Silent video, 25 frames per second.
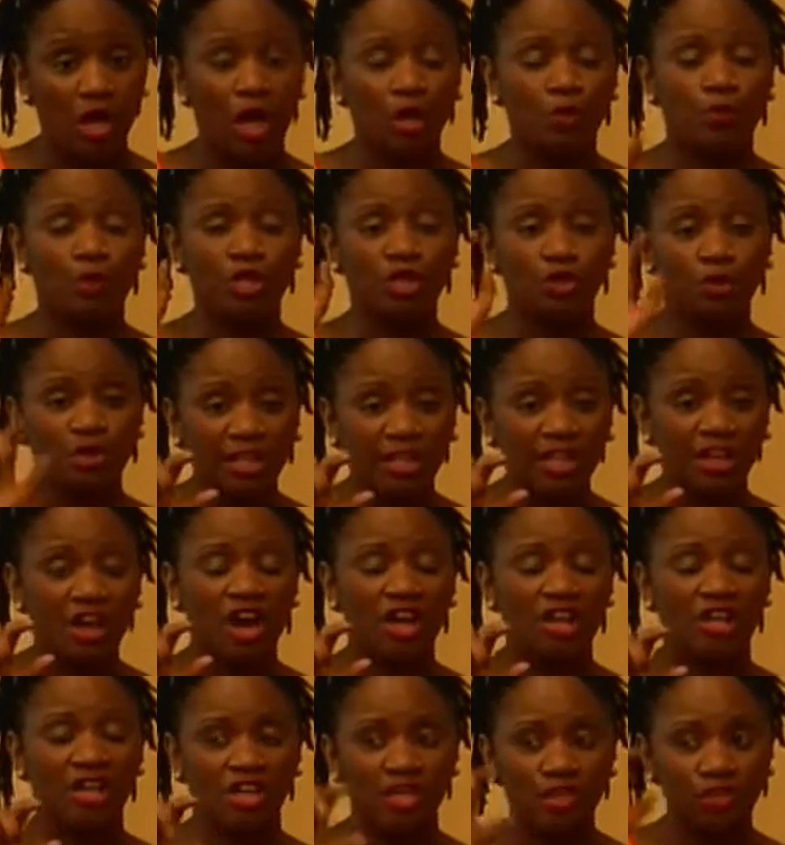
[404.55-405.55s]
and when you click
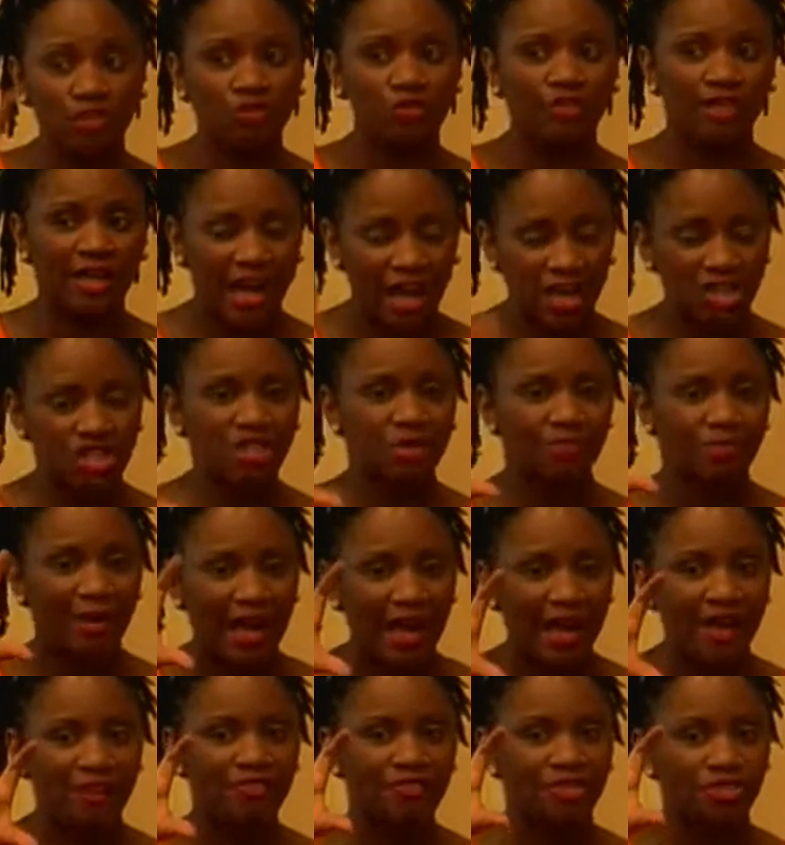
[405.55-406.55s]
on it, you can actually
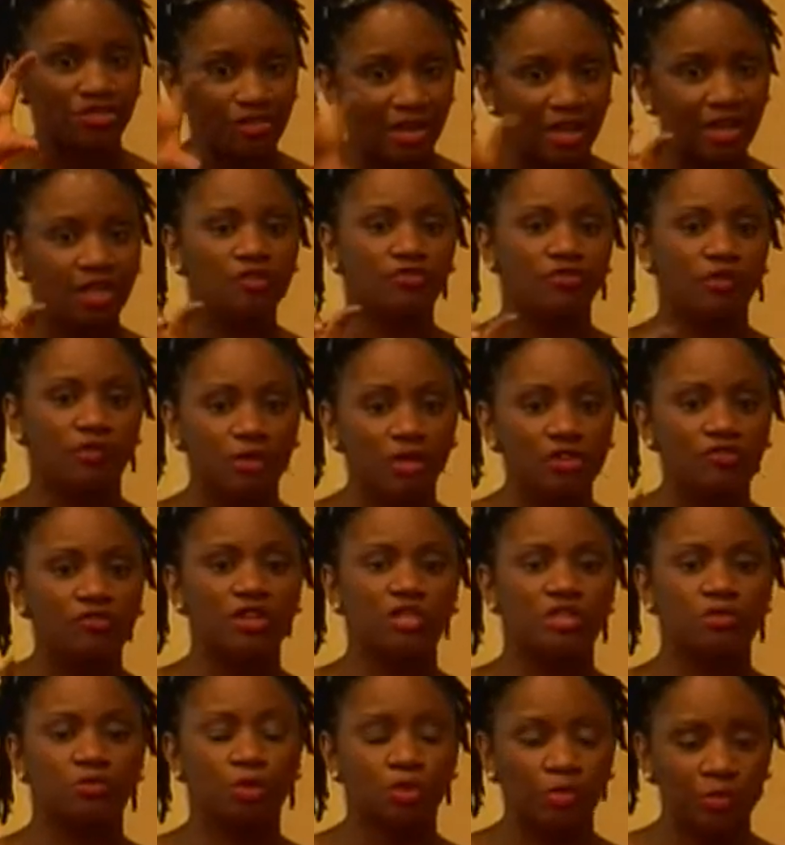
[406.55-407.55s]
buy directly from their
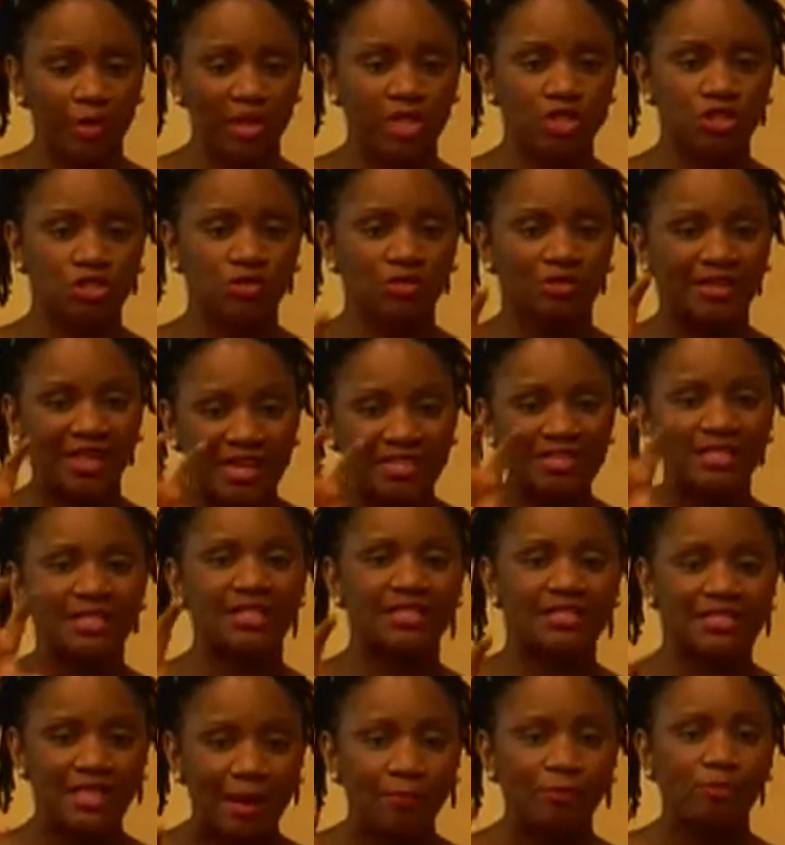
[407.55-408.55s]
Facebook page. So that's
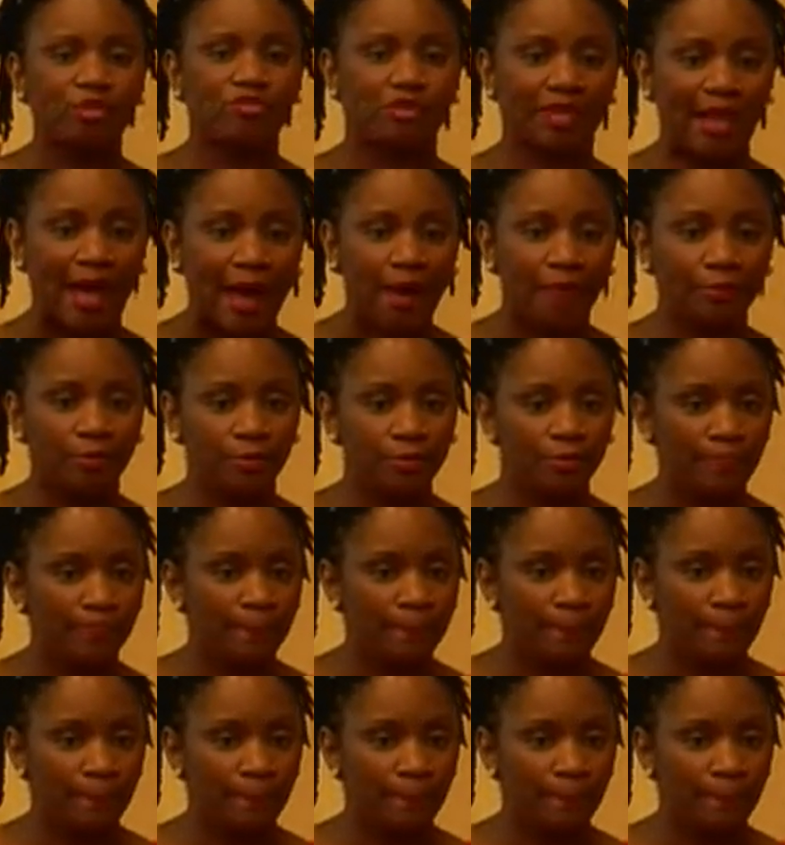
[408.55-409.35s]
an example of an app,